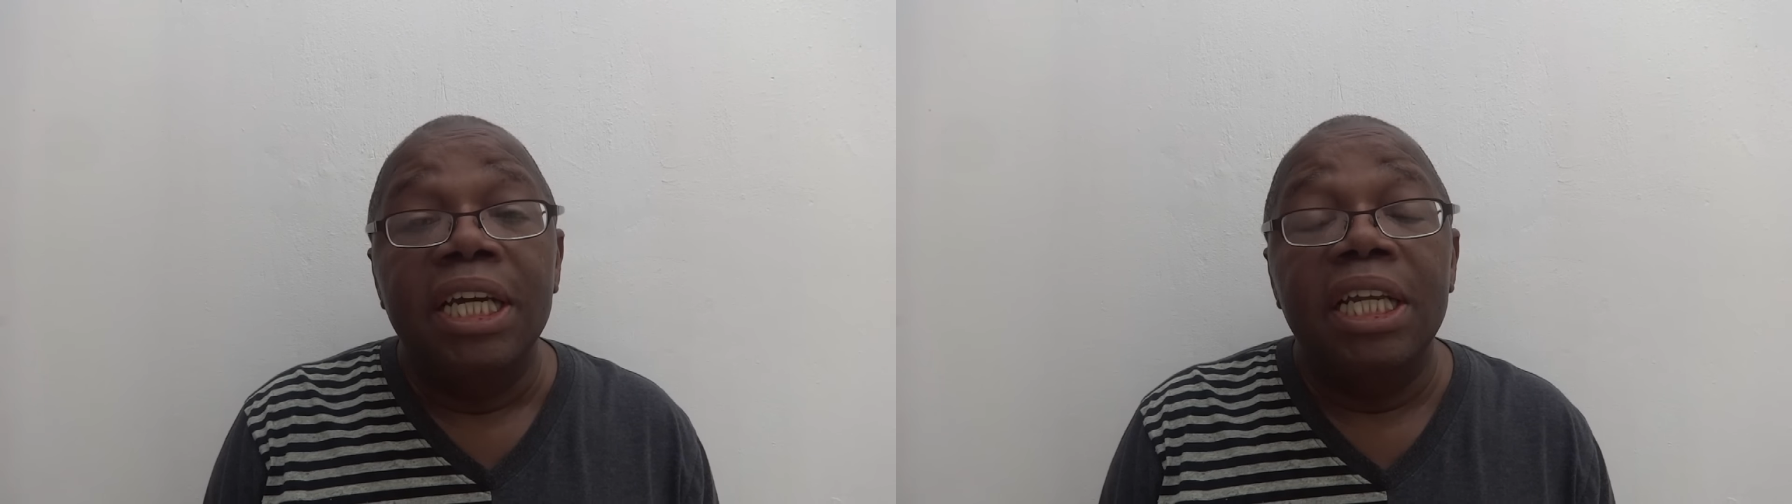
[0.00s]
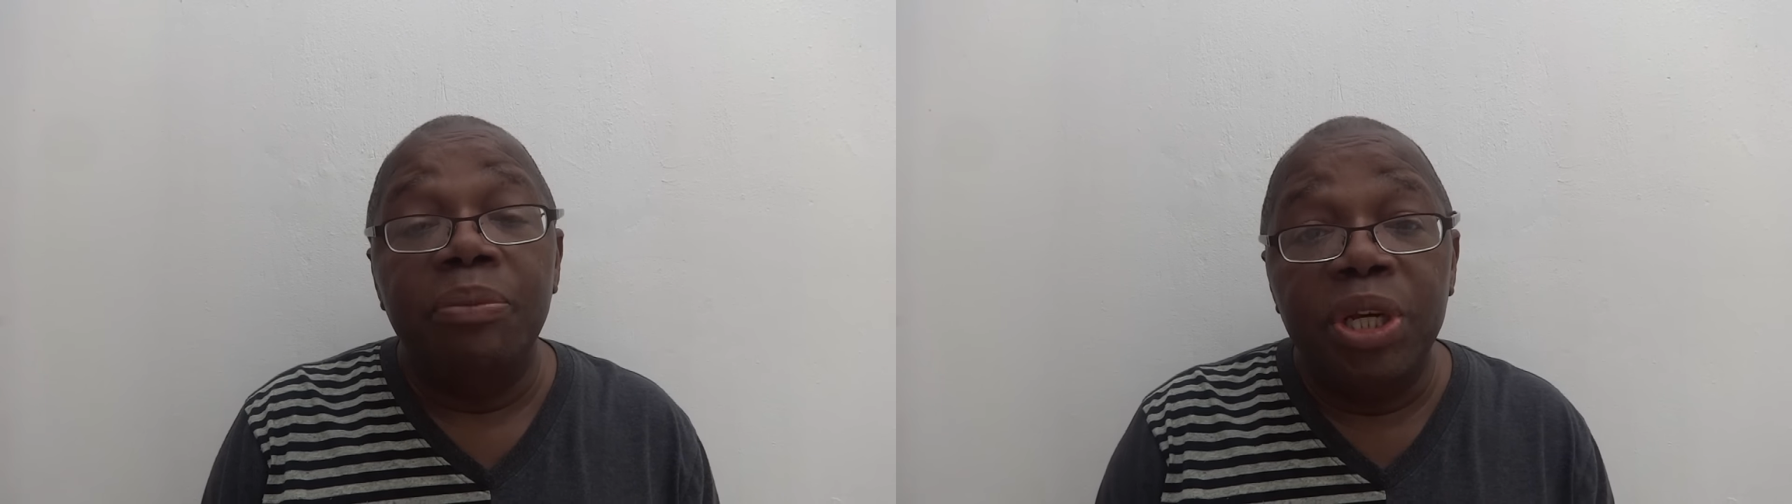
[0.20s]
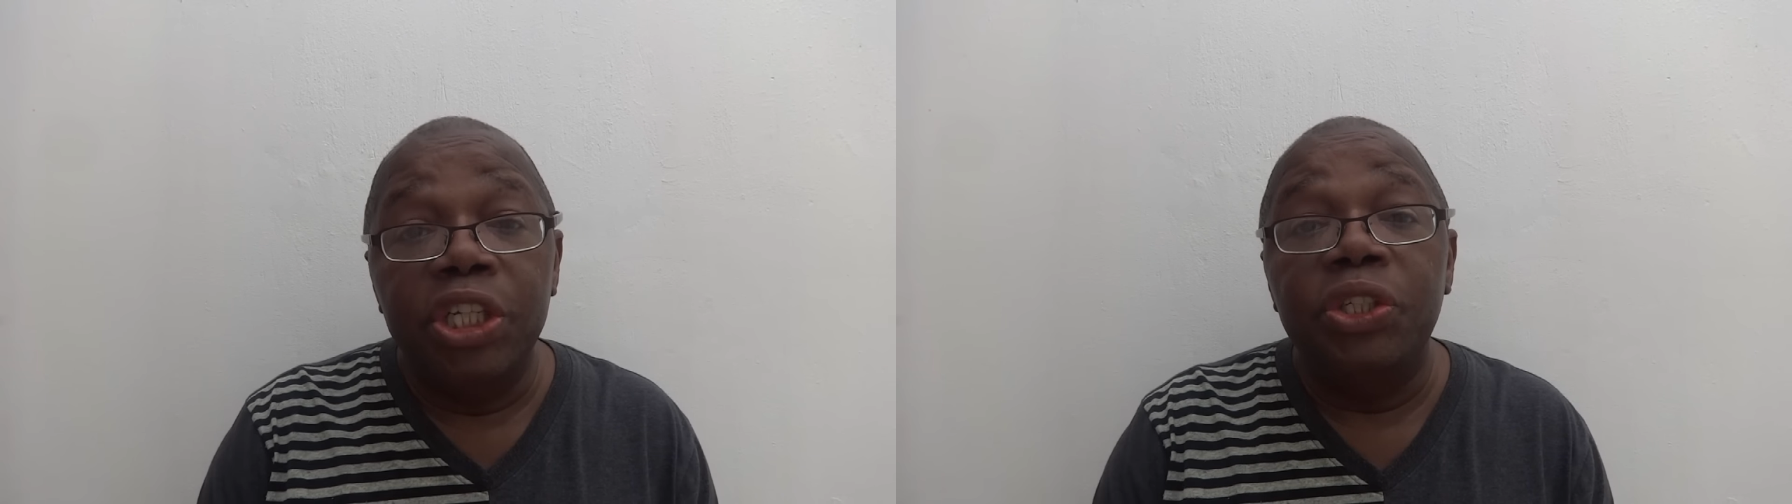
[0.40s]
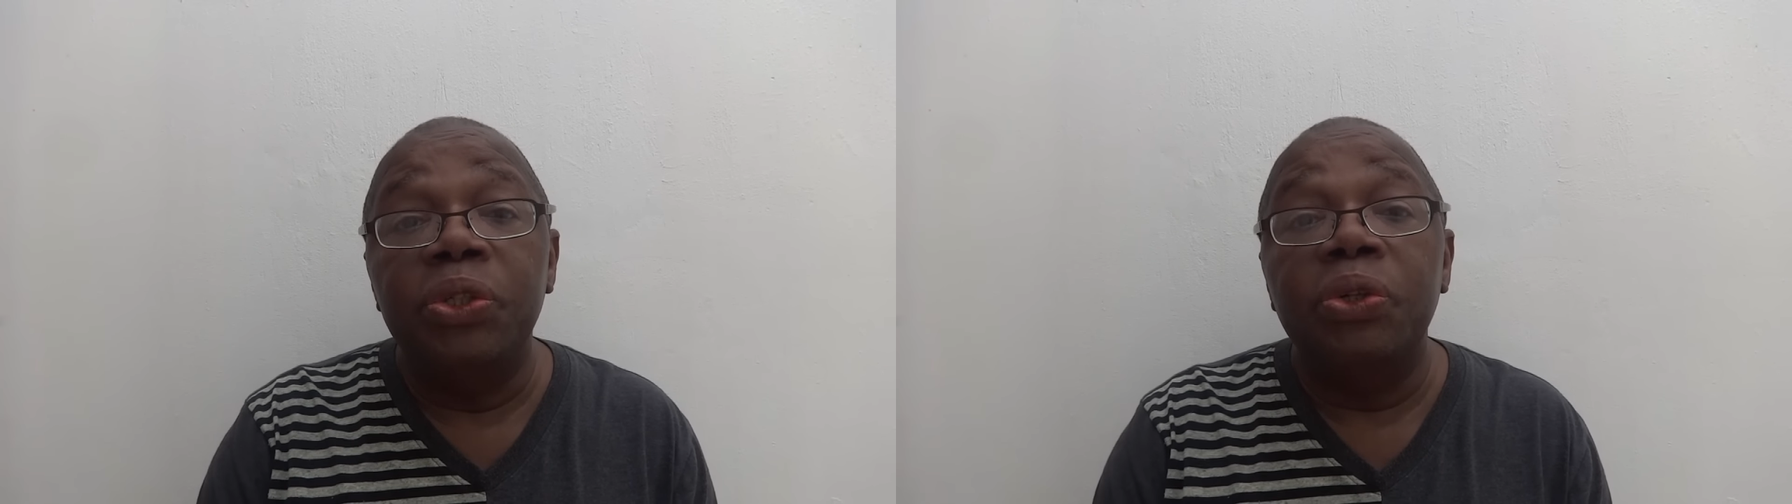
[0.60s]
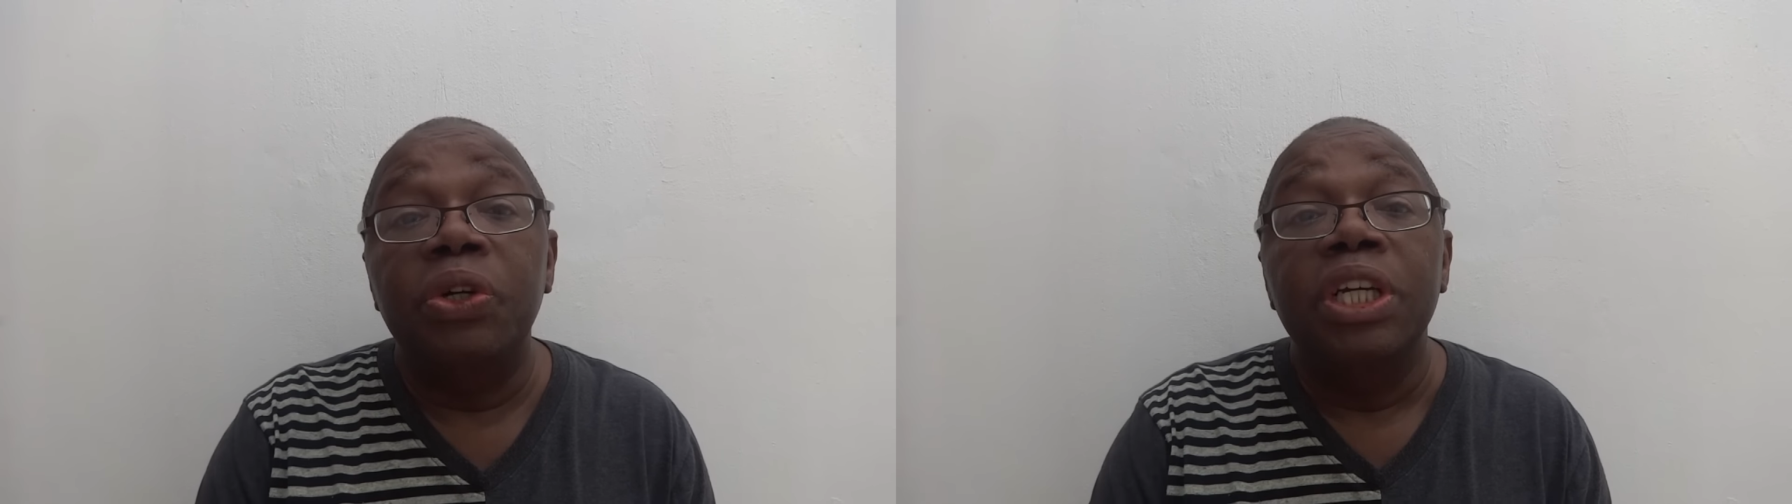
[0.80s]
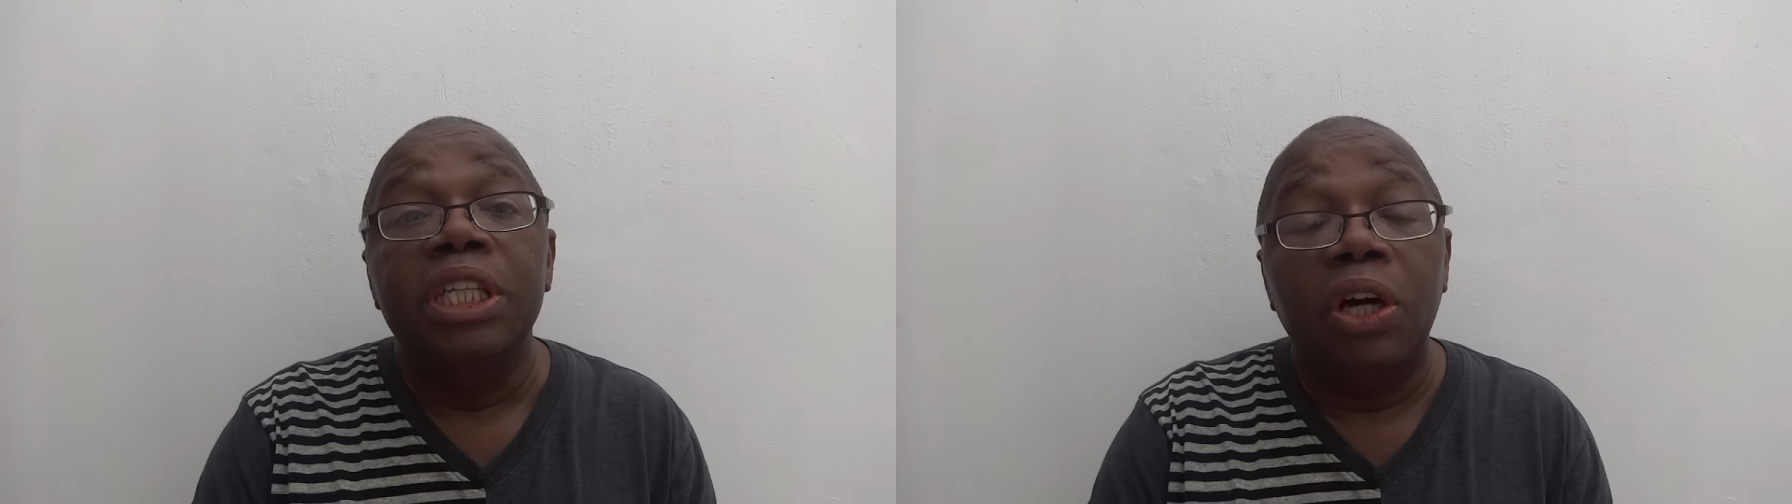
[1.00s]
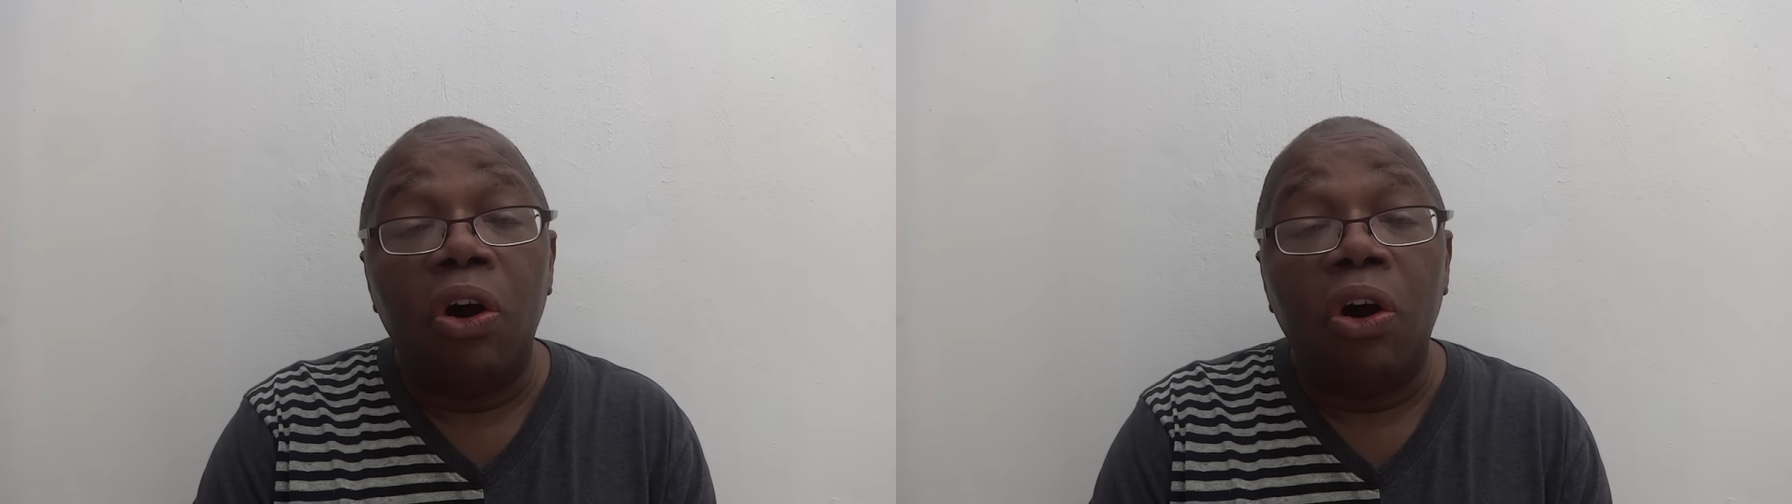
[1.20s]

and to make sure that